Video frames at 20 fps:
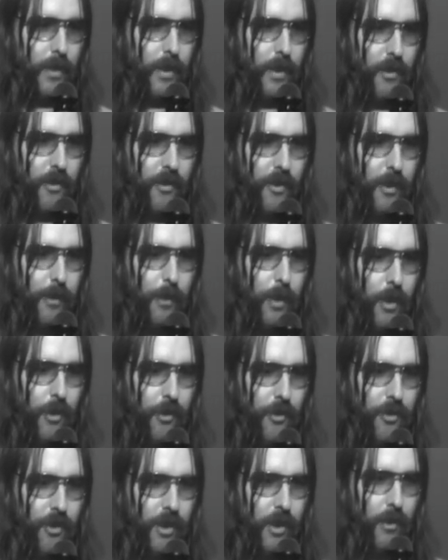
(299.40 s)
sync
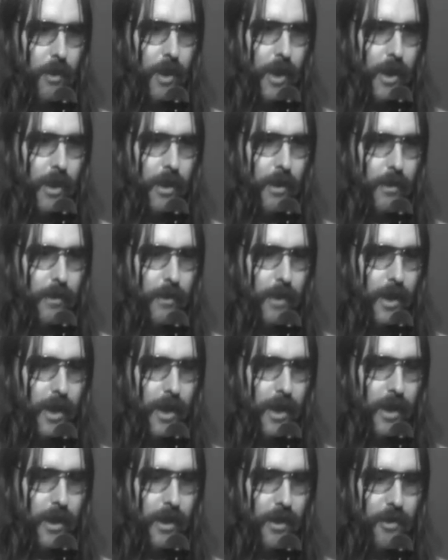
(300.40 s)
pulse generator
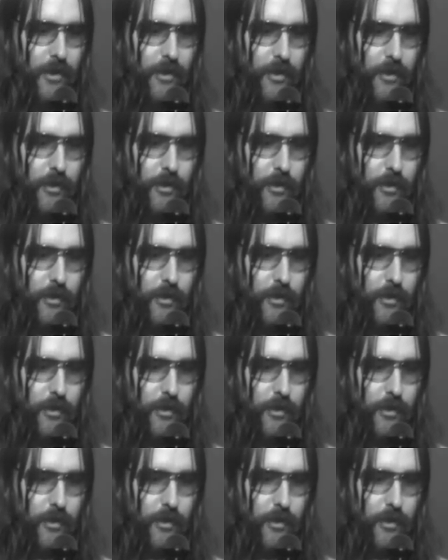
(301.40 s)
and